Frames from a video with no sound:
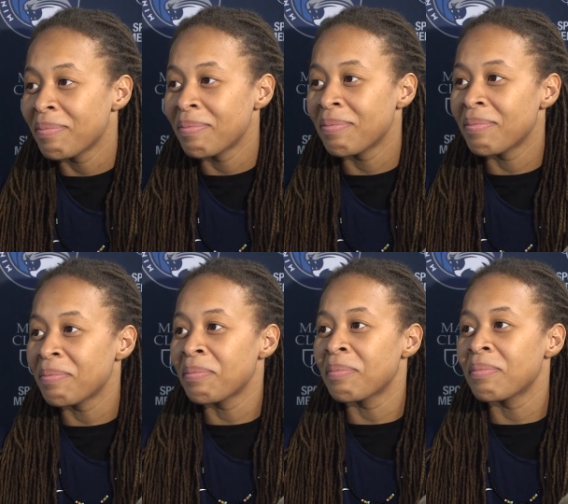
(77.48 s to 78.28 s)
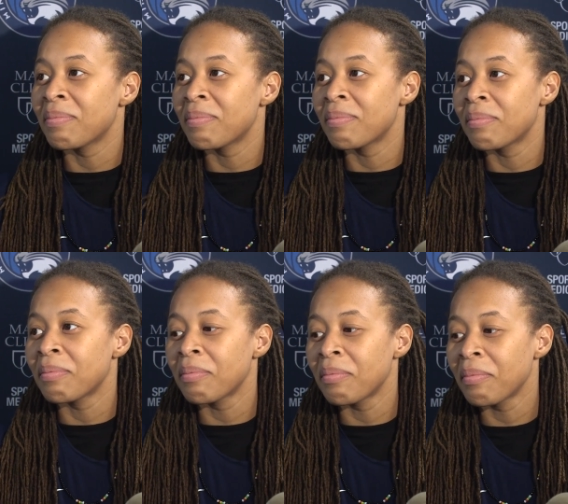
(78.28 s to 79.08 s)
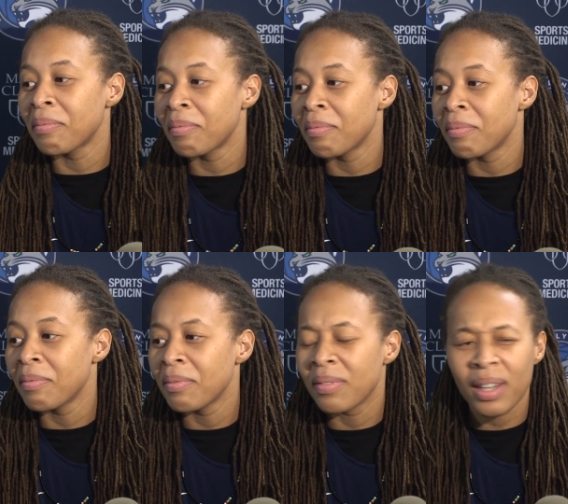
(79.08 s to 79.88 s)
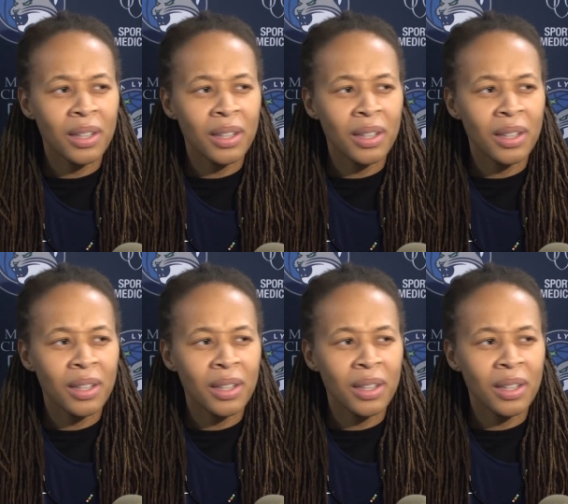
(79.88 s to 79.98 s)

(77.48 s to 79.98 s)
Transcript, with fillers: not just for the year she had, but to get this award today?